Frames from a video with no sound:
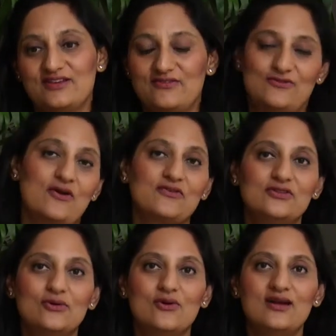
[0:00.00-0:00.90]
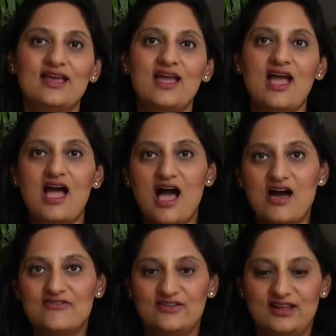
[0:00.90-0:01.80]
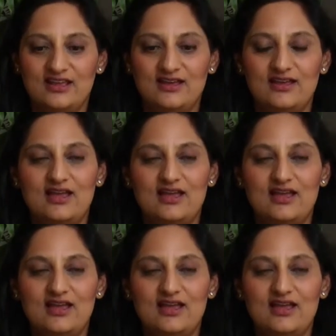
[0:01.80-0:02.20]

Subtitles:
If not for the whole day, half a day.